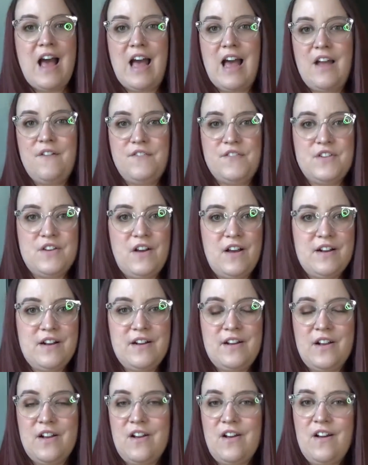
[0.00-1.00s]
I've
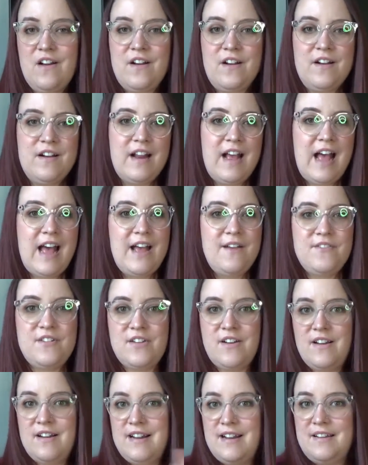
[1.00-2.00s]
taught on a cart,
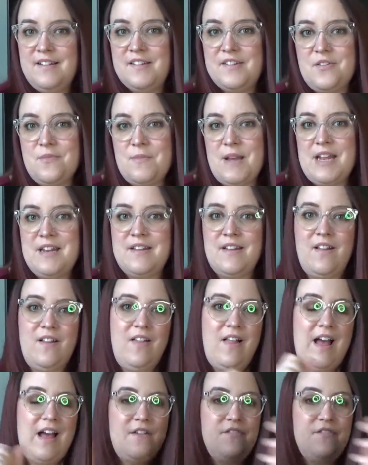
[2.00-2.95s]
I've taught instrumental,